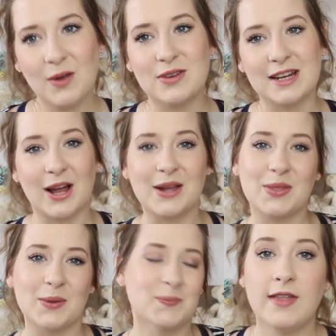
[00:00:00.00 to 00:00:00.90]
I really
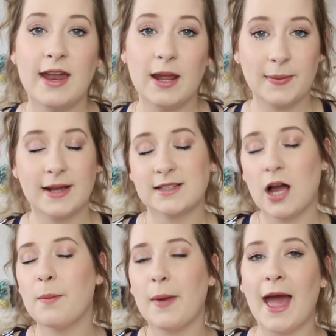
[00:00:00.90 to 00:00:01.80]
like them. Then I picked
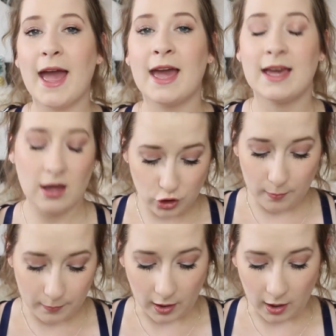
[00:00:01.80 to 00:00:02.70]
up a
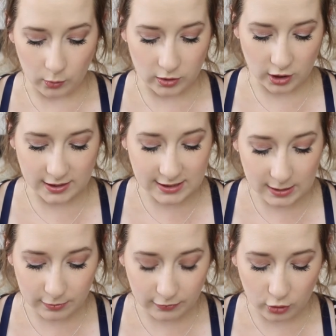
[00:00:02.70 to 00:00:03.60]
jumper, which I'd
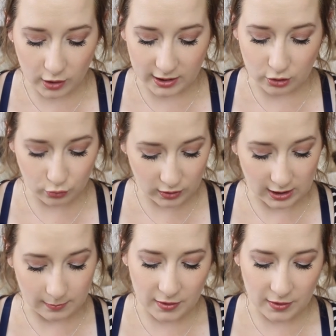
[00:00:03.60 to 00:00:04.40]
seen before in cream,